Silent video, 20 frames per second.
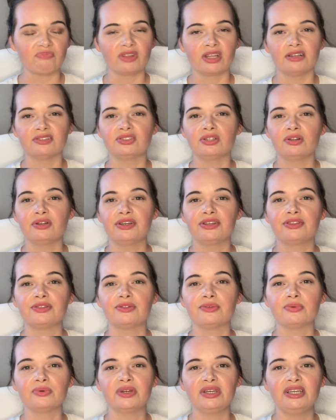There's only
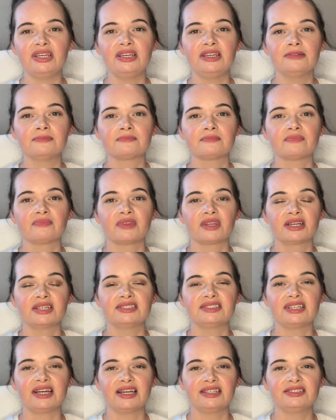3
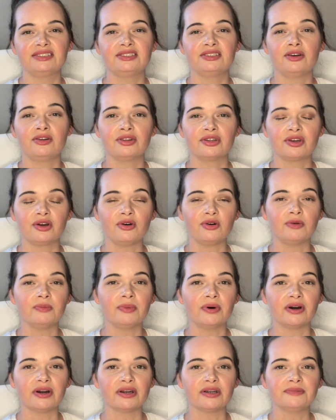sizes on the cold
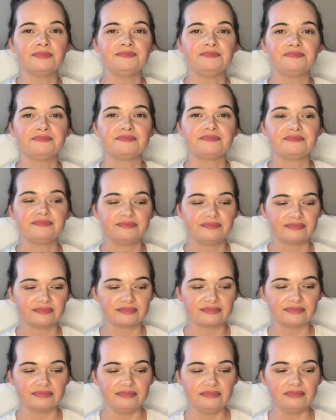bar.
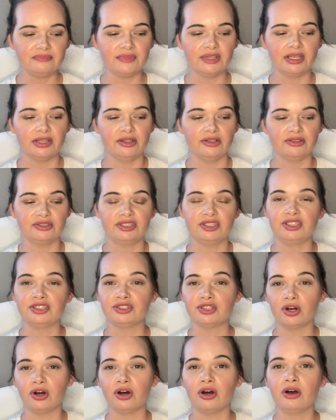There's the
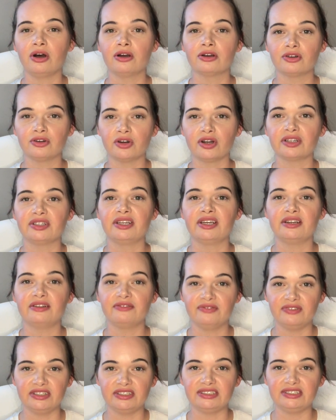tall, grande, and
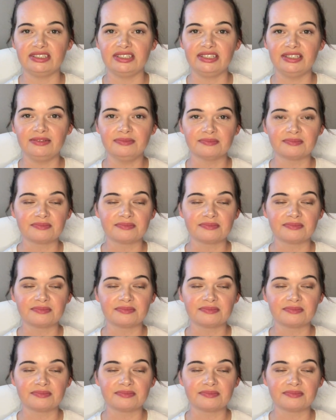venti.